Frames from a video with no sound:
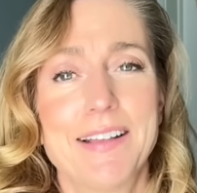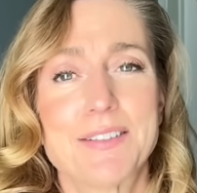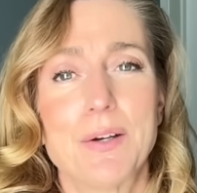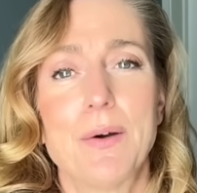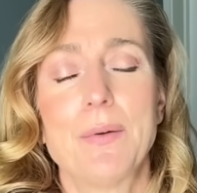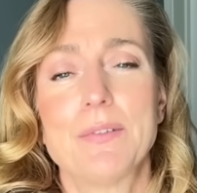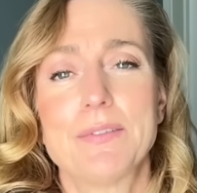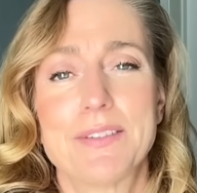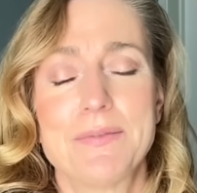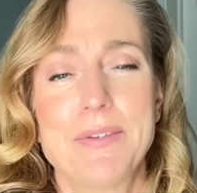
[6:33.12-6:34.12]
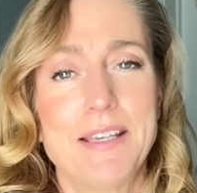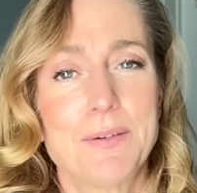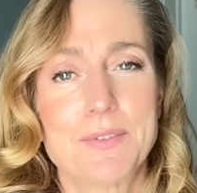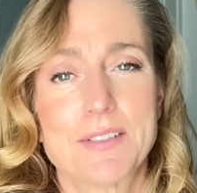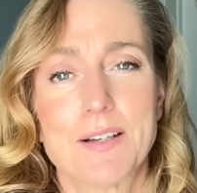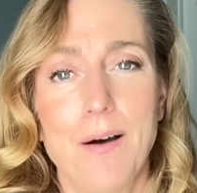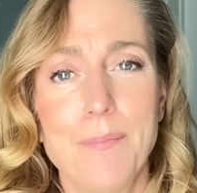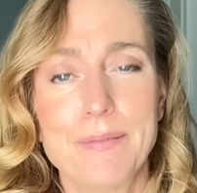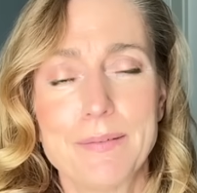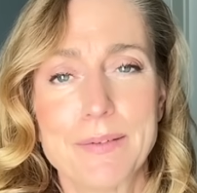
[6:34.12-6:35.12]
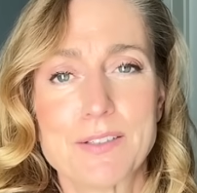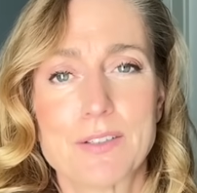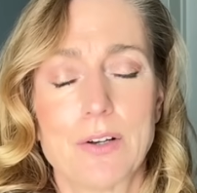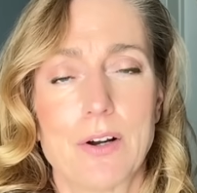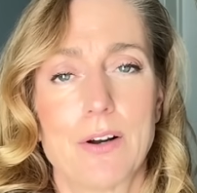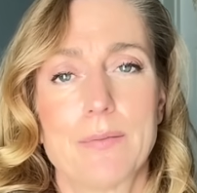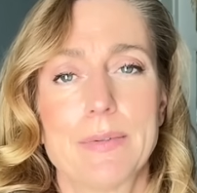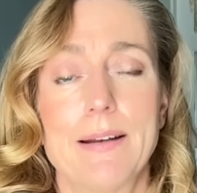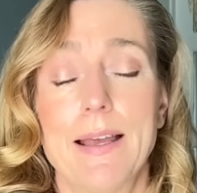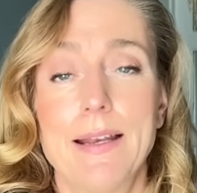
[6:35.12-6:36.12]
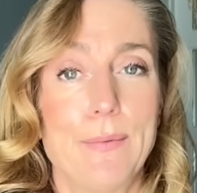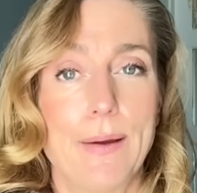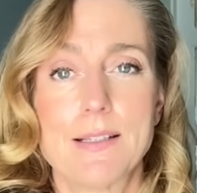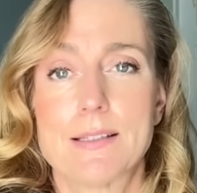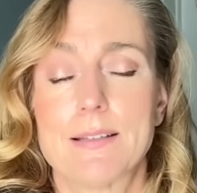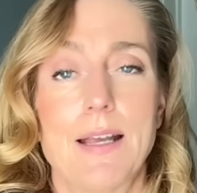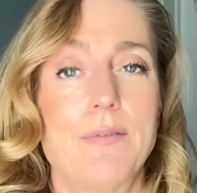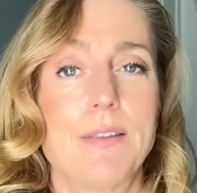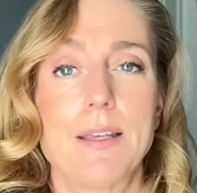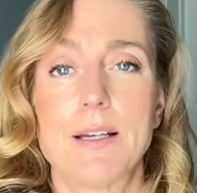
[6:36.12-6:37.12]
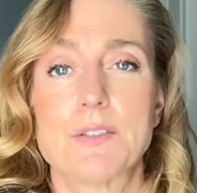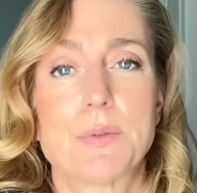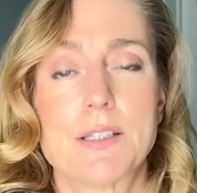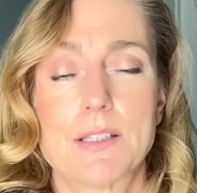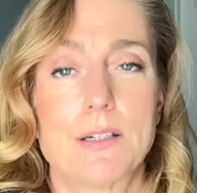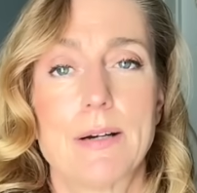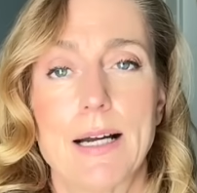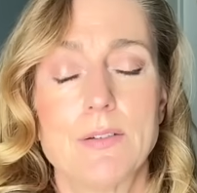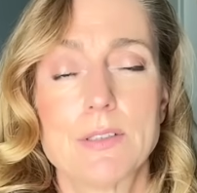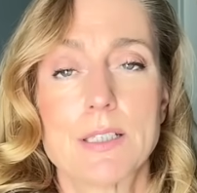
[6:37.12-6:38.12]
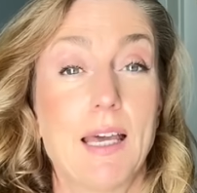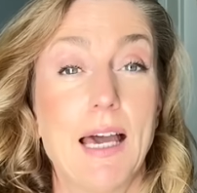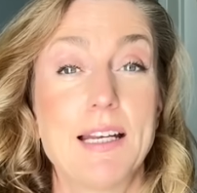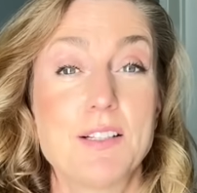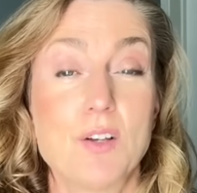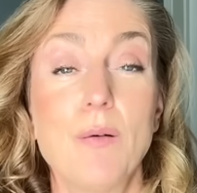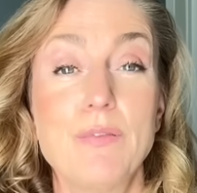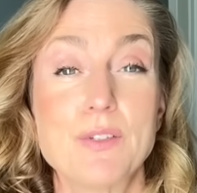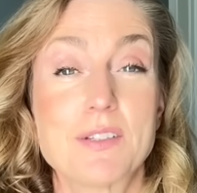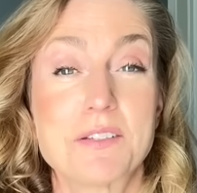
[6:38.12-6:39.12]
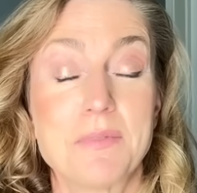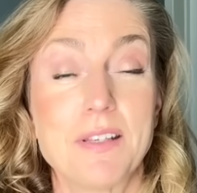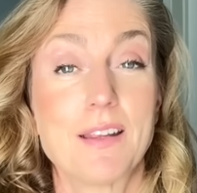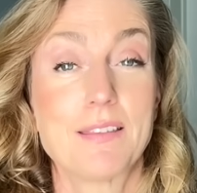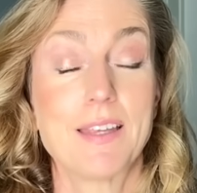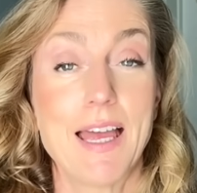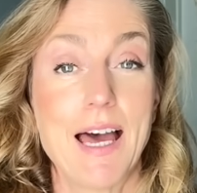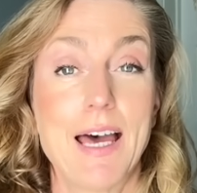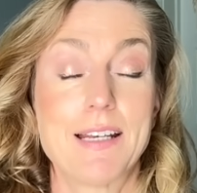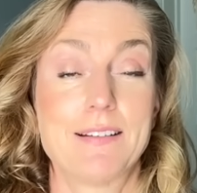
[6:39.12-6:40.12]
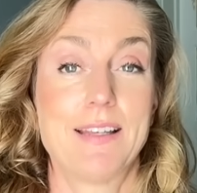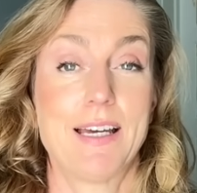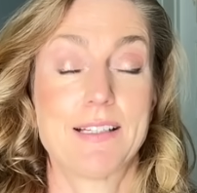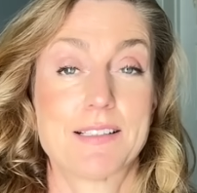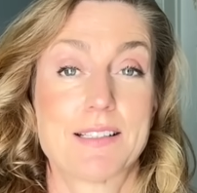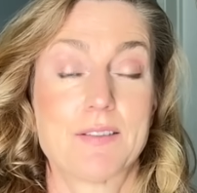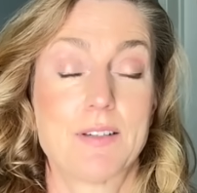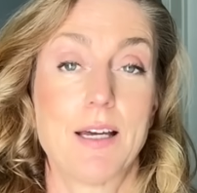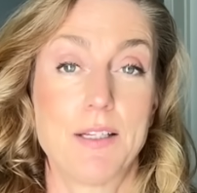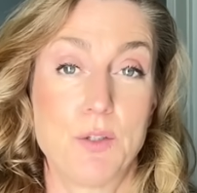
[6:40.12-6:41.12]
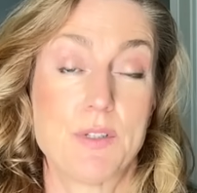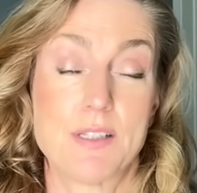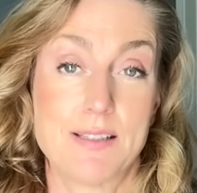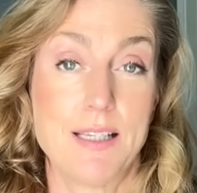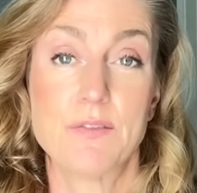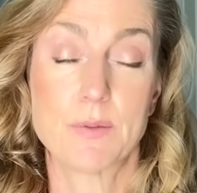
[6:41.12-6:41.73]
So to me, it was a compliment to her. But anyways, everything got twisted around. And it's obvious to me that they added that. And you could see